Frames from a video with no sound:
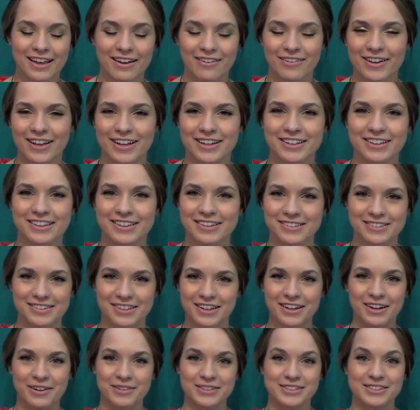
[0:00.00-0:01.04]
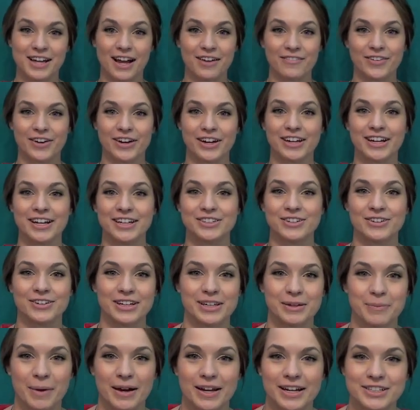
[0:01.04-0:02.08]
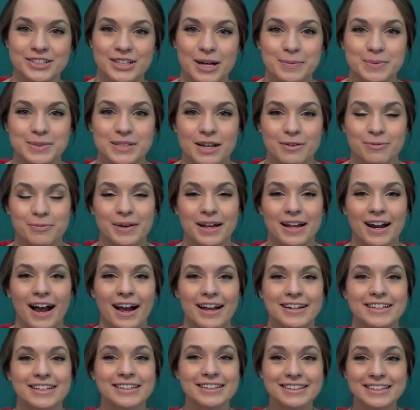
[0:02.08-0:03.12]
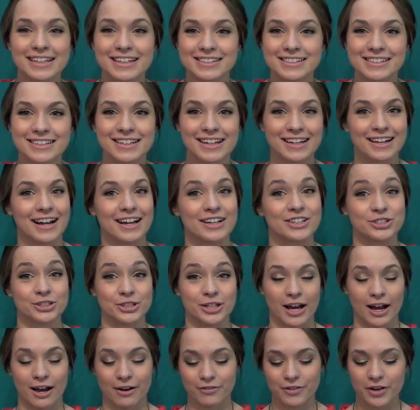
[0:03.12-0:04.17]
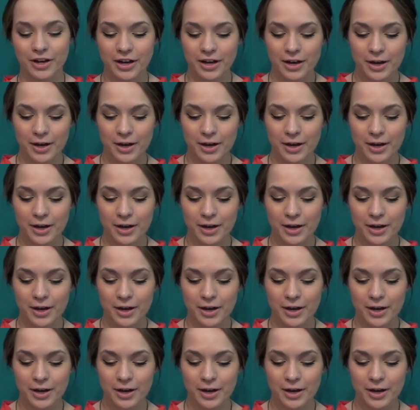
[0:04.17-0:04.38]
They were like, you know, it's not very good, don't get Body Shop stuff, but I didn't listen, and I should have.